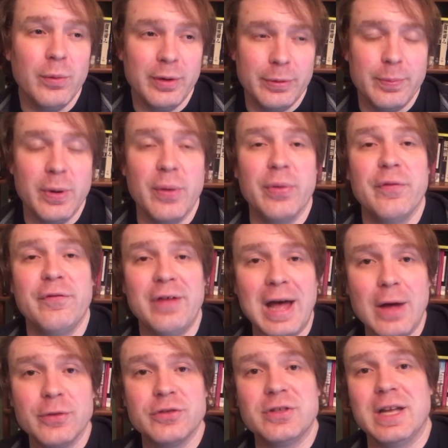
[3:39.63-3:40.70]
with both
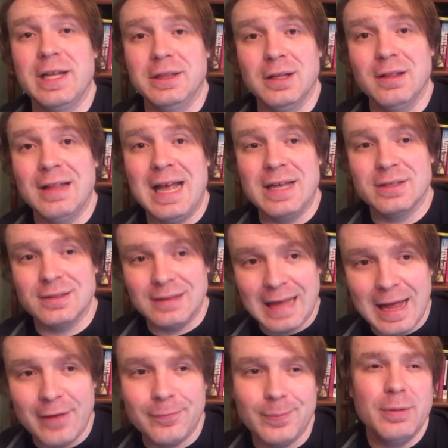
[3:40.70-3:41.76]
Faust and The Last
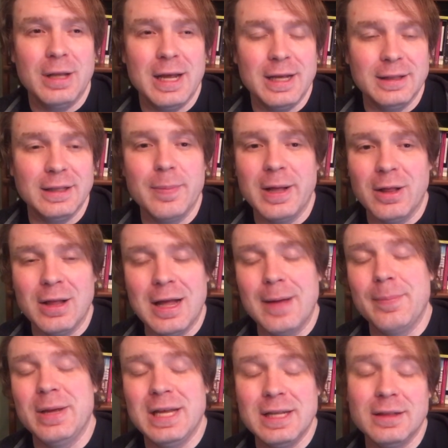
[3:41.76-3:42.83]
Laugh, playing the bellhop
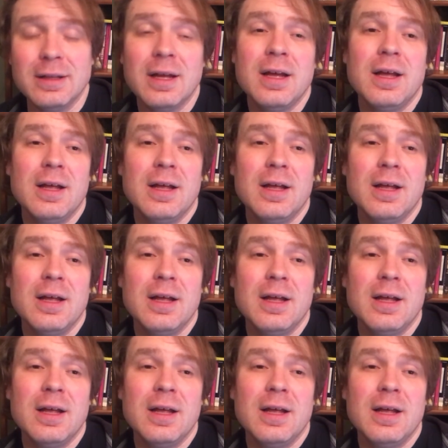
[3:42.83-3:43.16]
in